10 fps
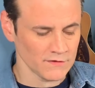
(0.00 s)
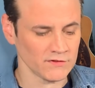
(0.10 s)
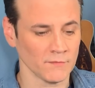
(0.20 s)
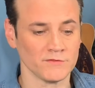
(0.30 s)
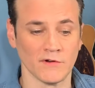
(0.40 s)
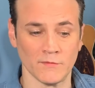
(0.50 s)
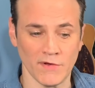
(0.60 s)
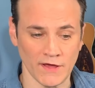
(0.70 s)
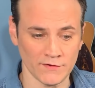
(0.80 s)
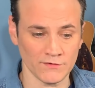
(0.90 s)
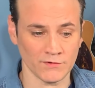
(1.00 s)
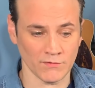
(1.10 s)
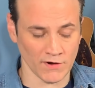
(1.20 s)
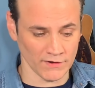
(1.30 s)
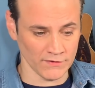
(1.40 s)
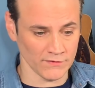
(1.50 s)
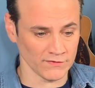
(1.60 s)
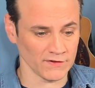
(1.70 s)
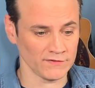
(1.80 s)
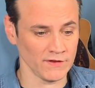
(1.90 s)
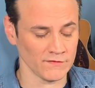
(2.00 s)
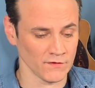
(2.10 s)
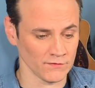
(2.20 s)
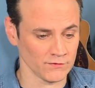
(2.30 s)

some strumming patterns require you to do 16th notes,